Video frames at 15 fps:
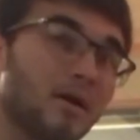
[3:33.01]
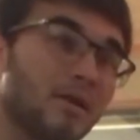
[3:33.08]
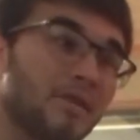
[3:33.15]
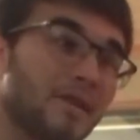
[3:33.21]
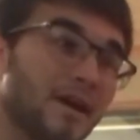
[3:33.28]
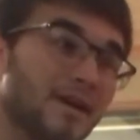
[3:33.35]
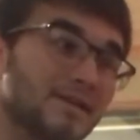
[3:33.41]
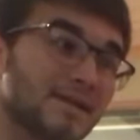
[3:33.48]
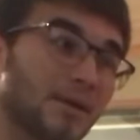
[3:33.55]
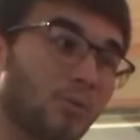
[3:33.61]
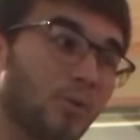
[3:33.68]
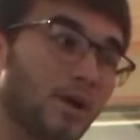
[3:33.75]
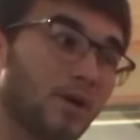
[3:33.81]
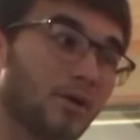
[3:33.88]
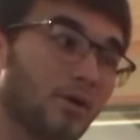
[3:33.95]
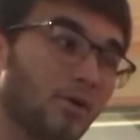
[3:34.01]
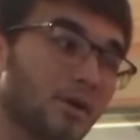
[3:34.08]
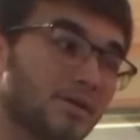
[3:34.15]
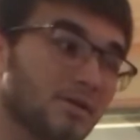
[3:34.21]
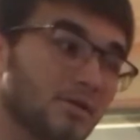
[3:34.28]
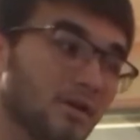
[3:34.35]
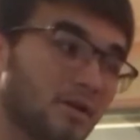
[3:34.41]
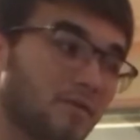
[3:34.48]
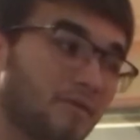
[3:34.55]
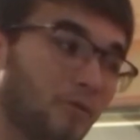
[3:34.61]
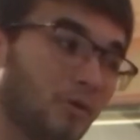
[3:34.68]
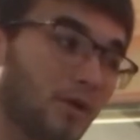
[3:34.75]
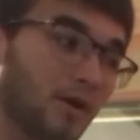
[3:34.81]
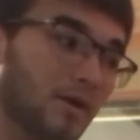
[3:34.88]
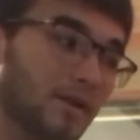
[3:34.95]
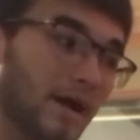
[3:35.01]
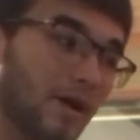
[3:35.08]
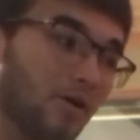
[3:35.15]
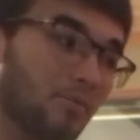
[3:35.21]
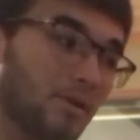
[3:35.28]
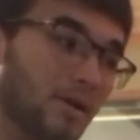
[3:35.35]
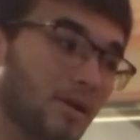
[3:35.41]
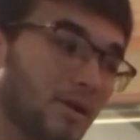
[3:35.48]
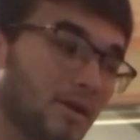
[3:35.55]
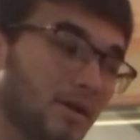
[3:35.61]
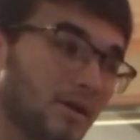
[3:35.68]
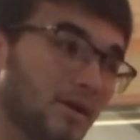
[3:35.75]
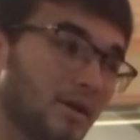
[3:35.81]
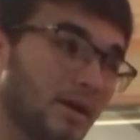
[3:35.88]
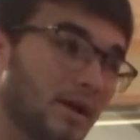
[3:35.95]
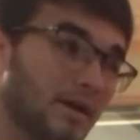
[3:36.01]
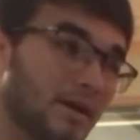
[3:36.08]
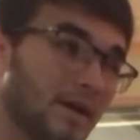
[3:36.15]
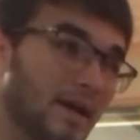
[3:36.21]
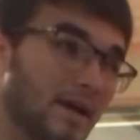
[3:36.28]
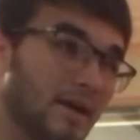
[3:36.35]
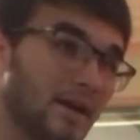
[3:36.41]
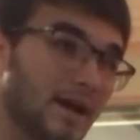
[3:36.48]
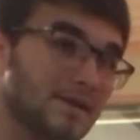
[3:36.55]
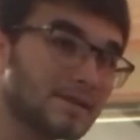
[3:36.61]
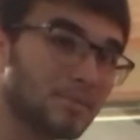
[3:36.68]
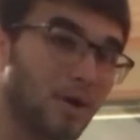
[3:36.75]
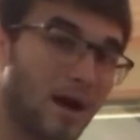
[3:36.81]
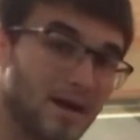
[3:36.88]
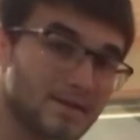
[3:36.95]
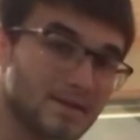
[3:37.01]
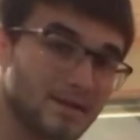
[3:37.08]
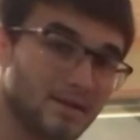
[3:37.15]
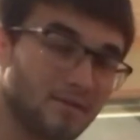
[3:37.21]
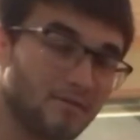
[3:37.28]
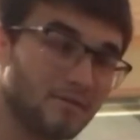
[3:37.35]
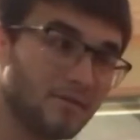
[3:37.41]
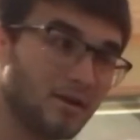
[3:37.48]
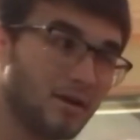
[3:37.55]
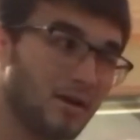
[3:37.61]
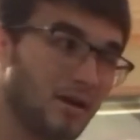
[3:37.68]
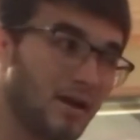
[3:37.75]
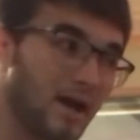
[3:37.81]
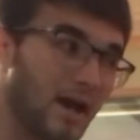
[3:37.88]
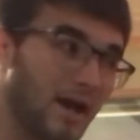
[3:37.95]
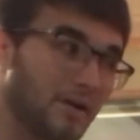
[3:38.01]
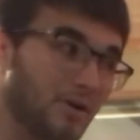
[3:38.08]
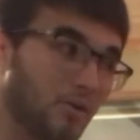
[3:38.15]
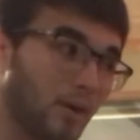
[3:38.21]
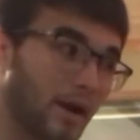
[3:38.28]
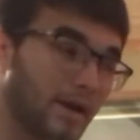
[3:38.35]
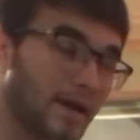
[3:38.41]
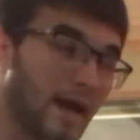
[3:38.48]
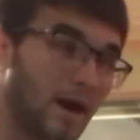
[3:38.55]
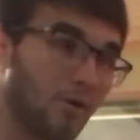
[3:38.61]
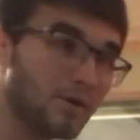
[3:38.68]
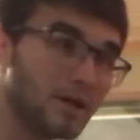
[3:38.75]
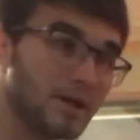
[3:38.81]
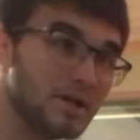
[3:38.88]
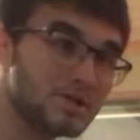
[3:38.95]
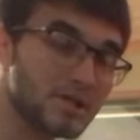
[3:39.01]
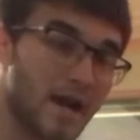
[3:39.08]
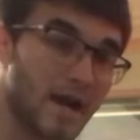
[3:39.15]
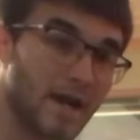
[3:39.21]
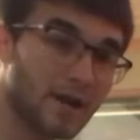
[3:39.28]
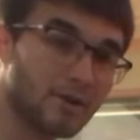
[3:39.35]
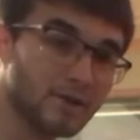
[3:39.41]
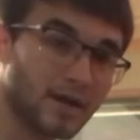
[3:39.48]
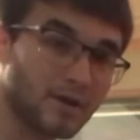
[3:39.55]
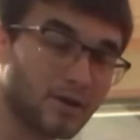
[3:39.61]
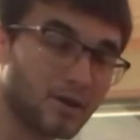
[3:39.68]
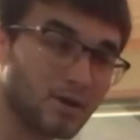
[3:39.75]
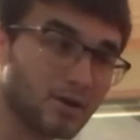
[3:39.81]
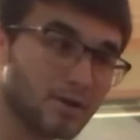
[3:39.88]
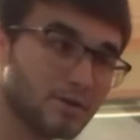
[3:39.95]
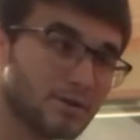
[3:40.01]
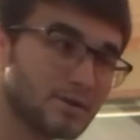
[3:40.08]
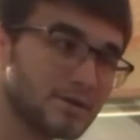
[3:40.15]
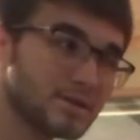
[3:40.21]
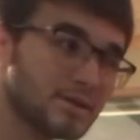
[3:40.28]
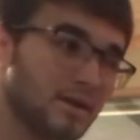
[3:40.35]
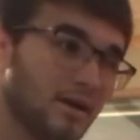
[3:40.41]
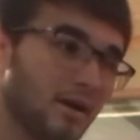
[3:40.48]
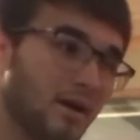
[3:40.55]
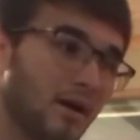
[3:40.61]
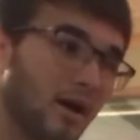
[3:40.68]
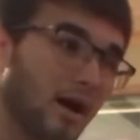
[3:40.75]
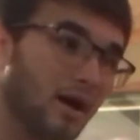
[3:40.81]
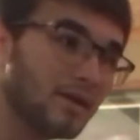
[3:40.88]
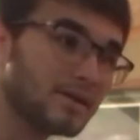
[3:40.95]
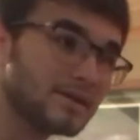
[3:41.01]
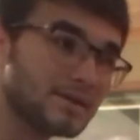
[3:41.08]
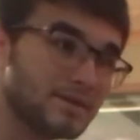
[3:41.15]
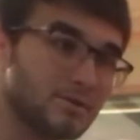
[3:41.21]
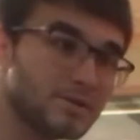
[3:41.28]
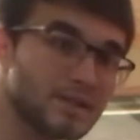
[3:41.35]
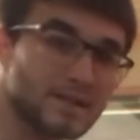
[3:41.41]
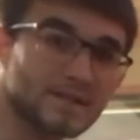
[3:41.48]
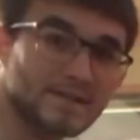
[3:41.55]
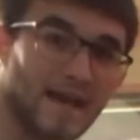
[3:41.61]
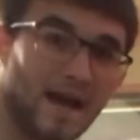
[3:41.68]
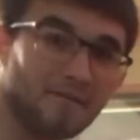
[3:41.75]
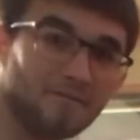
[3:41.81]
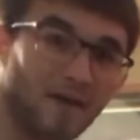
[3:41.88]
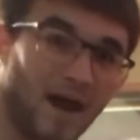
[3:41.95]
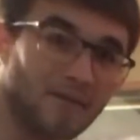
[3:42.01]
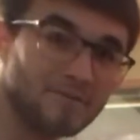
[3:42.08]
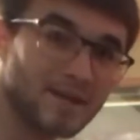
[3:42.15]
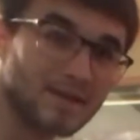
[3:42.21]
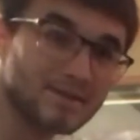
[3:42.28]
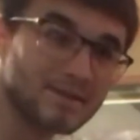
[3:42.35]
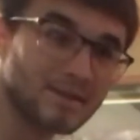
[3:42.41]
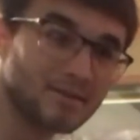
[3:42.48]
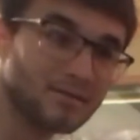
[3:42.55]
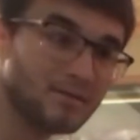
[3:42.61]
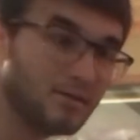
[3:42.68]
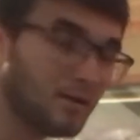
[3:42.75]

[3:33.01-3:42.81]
things that we are going to look for that would be indicated as a positive, and you'll want to count each air that occurs. This is used in the SCAT-5 testing.